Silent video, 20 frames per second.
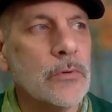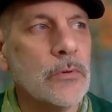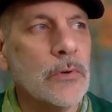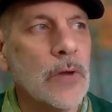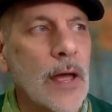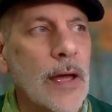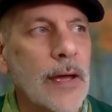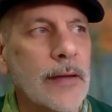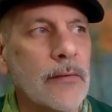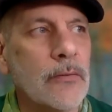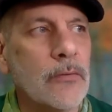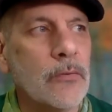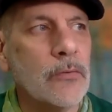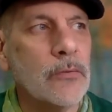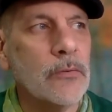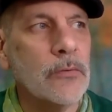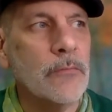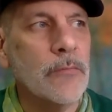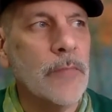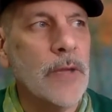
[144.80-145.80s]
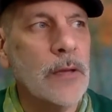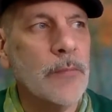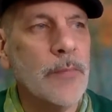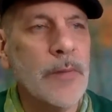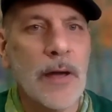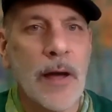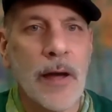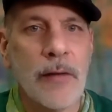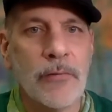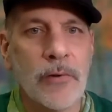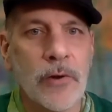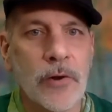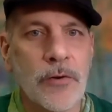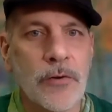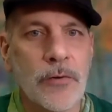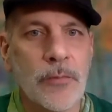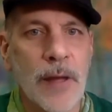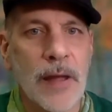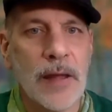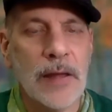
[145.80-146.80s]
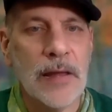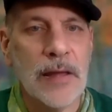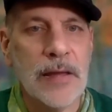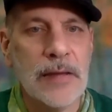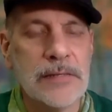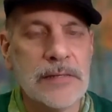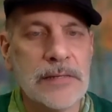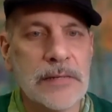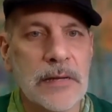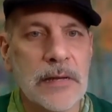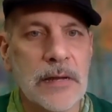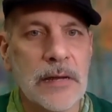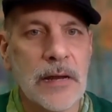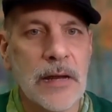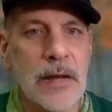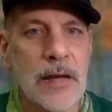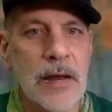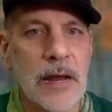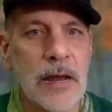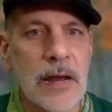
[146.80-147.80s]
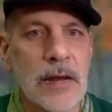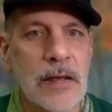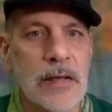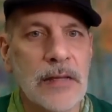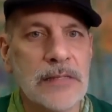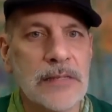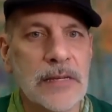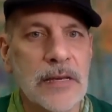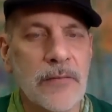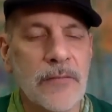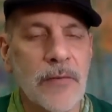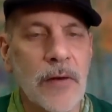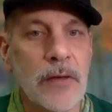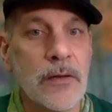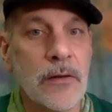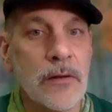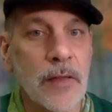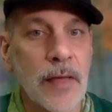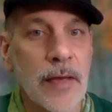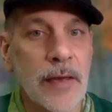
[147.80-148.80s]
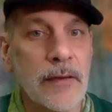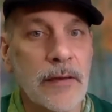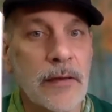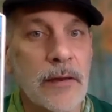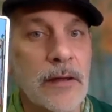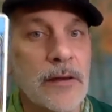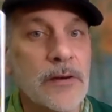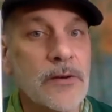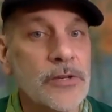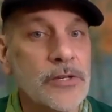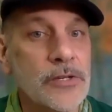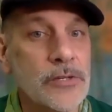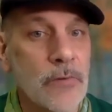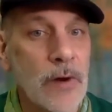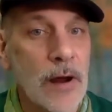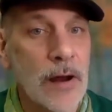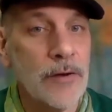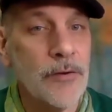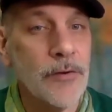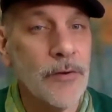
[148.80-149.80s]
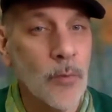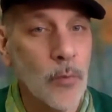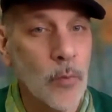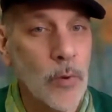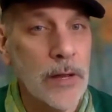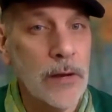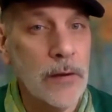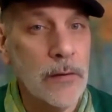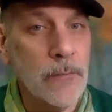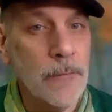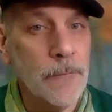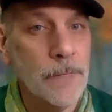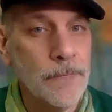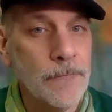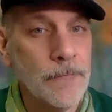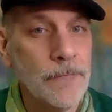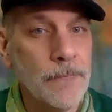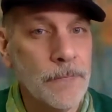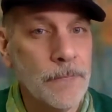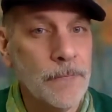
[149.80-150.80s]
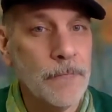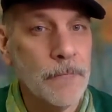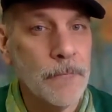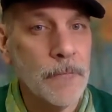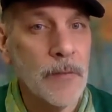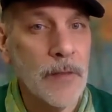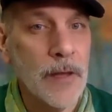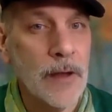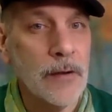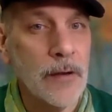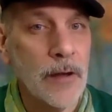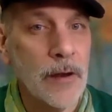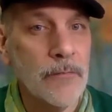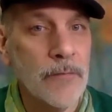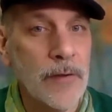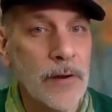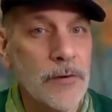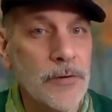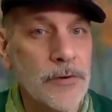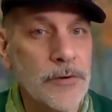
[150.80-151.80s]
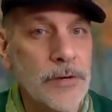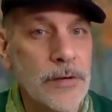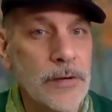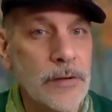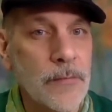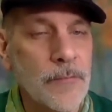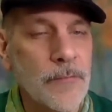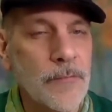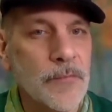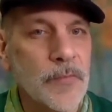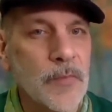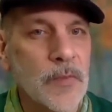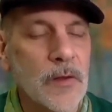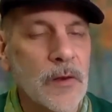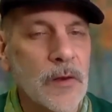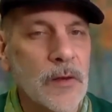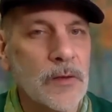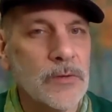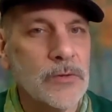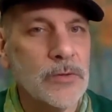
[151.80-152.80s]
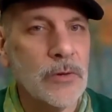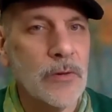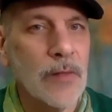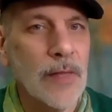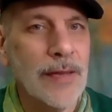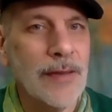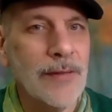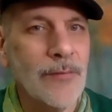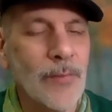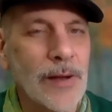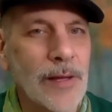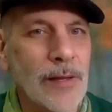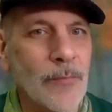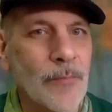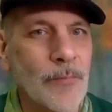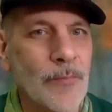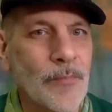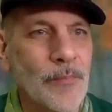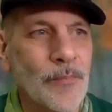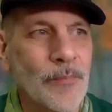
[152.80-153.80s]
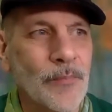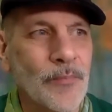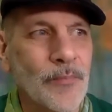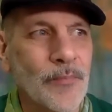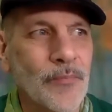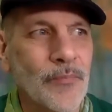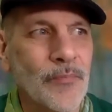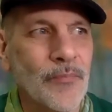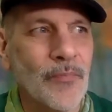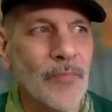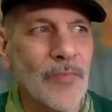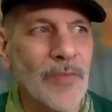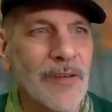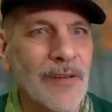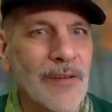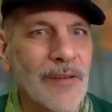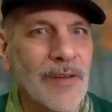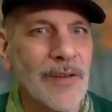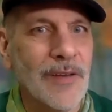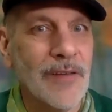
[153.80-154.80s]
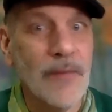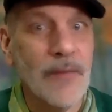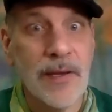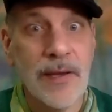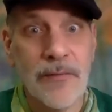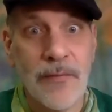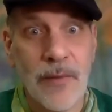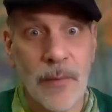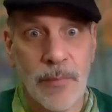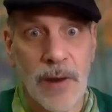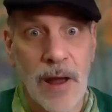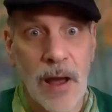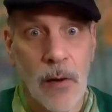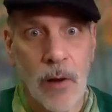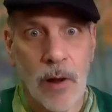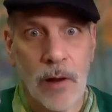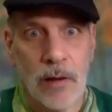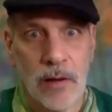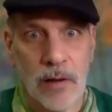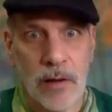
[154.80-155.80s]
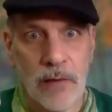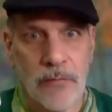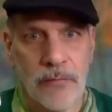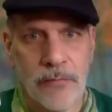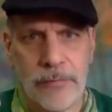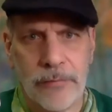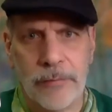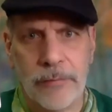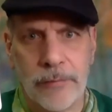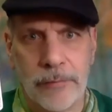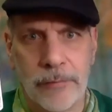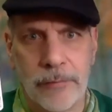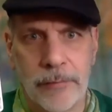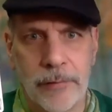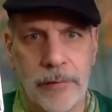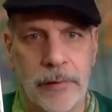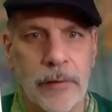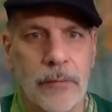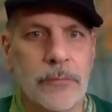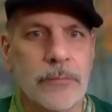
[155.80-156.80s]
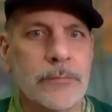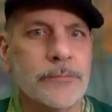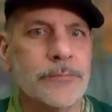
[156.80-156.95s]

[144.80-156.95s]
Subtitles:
like maybe I've learned my lesson and I need to give up, you know, like you need to surrender to win, that kind of energy. Sort of like, well, if I give up now, I'll live, you know, a